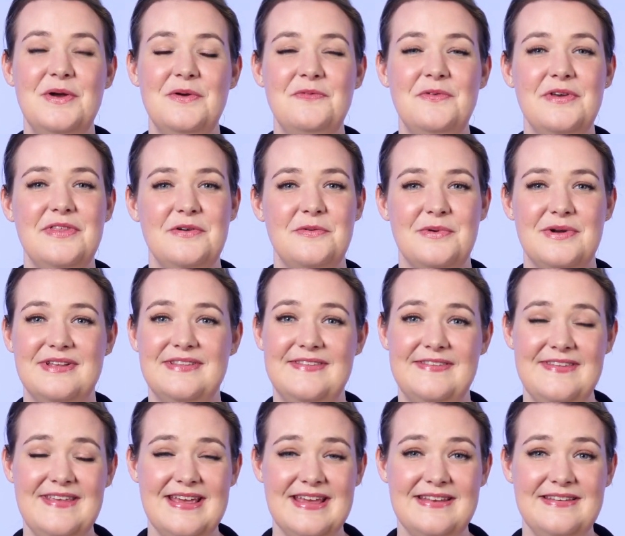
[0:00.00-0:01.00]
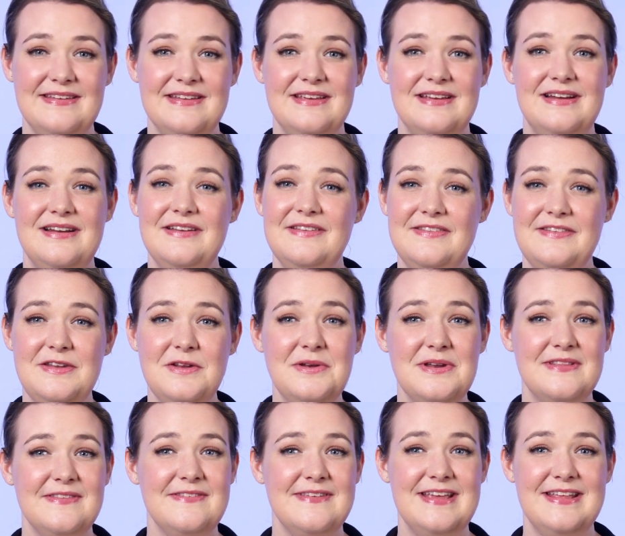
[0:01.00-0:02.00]
For the word sit,
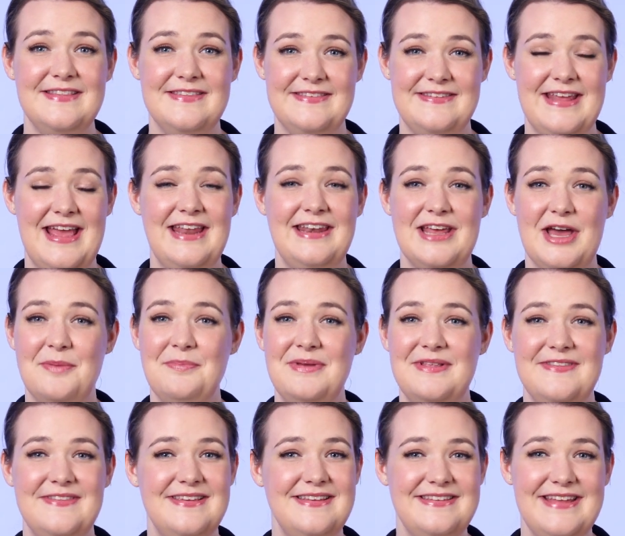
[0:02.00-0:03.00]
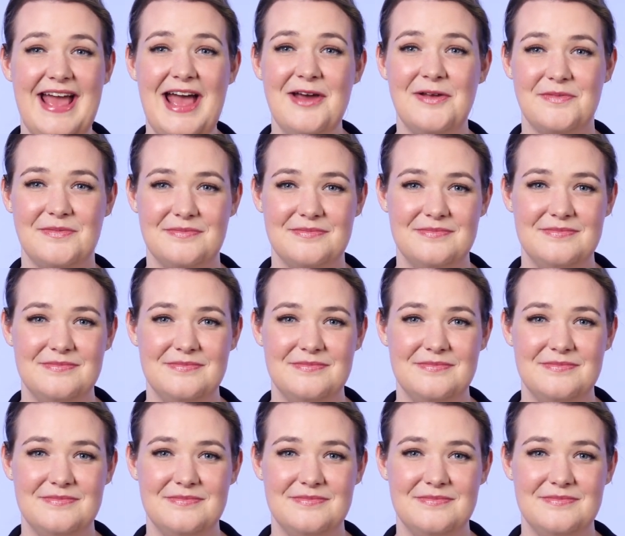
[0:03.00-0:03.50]
students can stand up and sit down.